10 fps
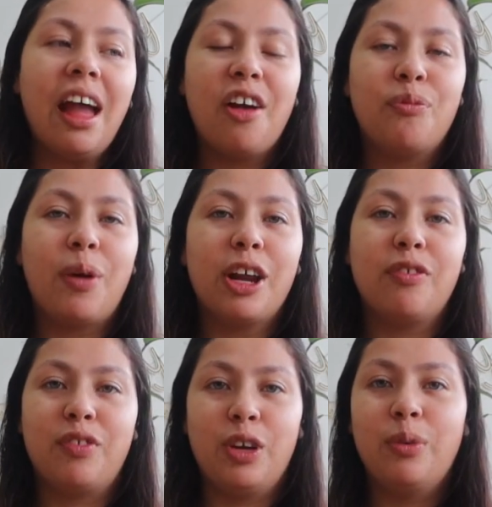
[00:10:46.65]
I've bought a
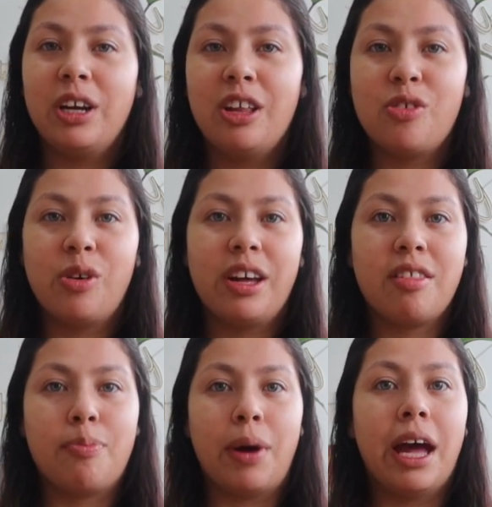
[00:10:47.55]
few wooden
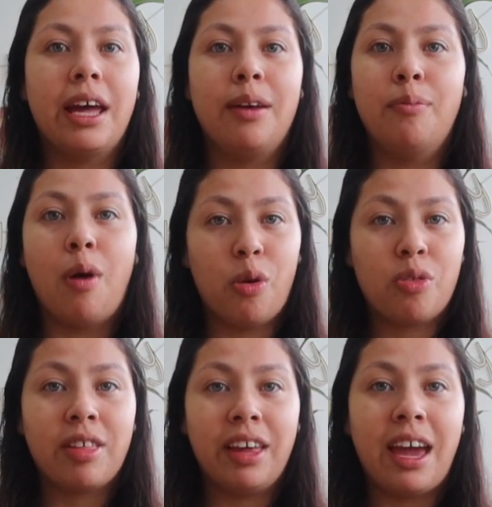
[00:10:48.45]
toys, but
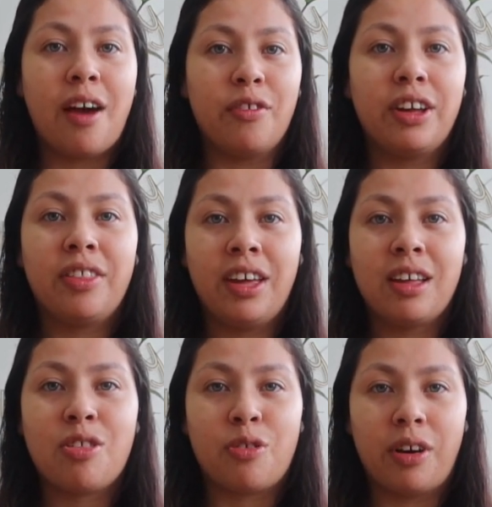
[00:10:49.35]
mostly
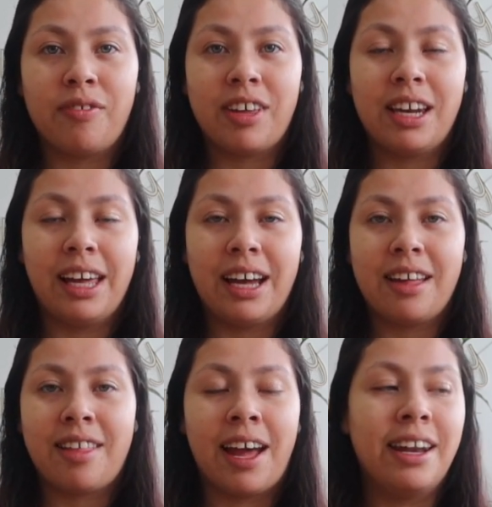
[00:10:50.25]
everything is thrifted, like
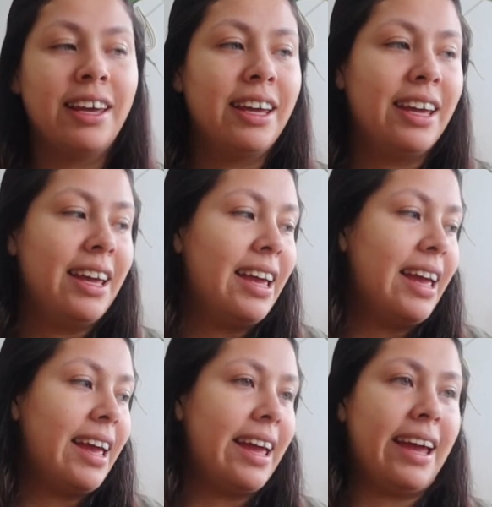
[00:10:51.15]
I said.
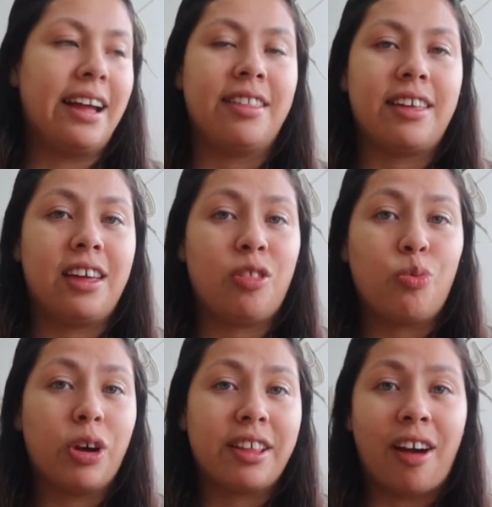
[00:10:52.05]
And
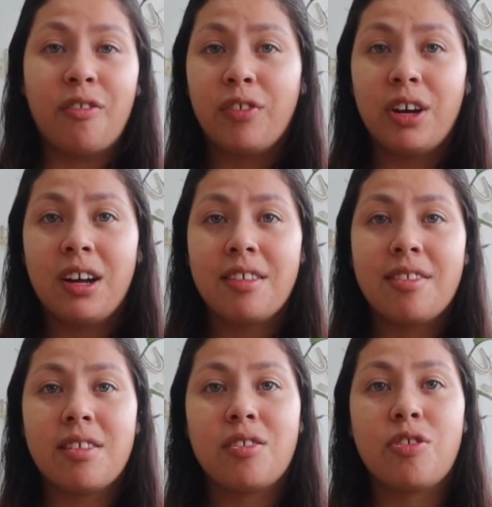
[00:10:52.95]
it's worked out for
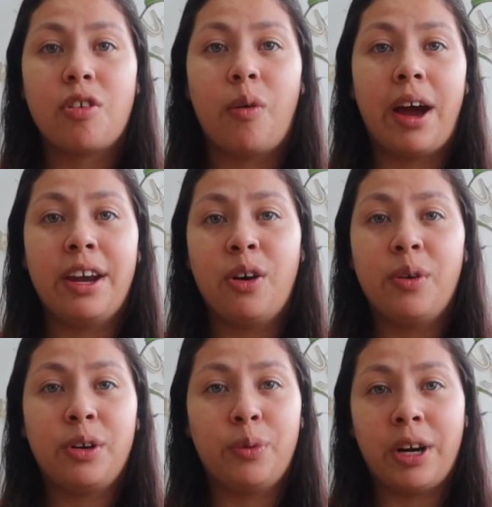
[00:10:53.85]
us, so I
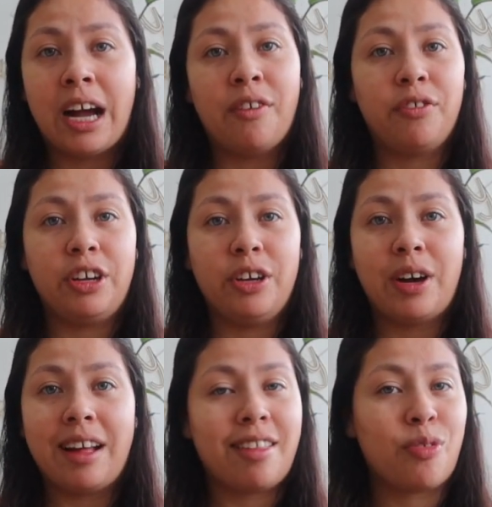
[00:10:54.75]
know it'll work out for you
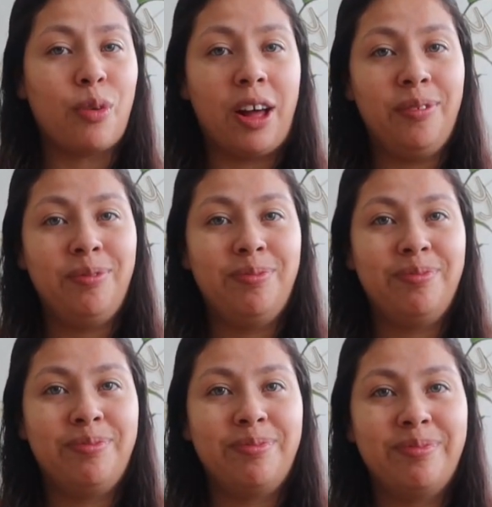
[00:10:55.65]
guys as well.
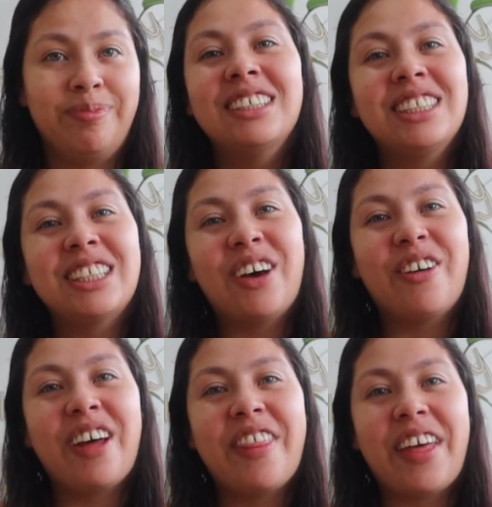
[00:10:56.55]

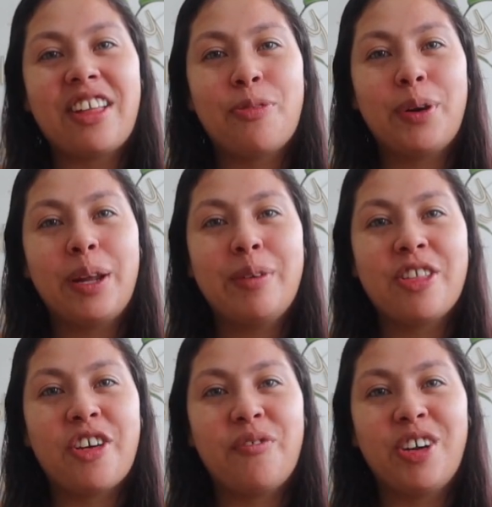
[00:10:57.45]
So that's pretty
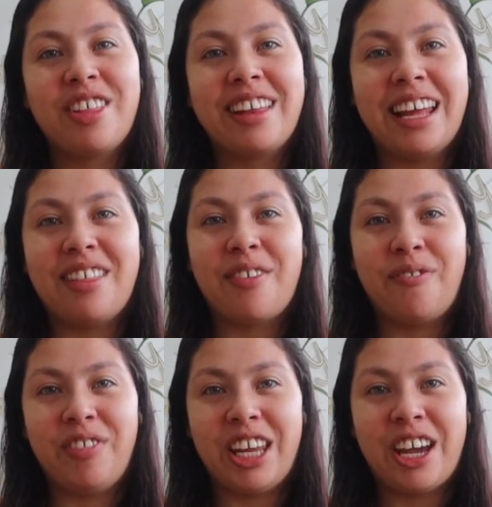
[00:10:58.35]
much it for today's
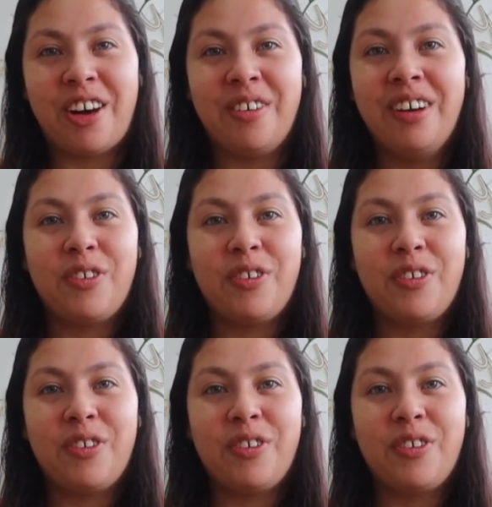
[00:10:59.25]
video.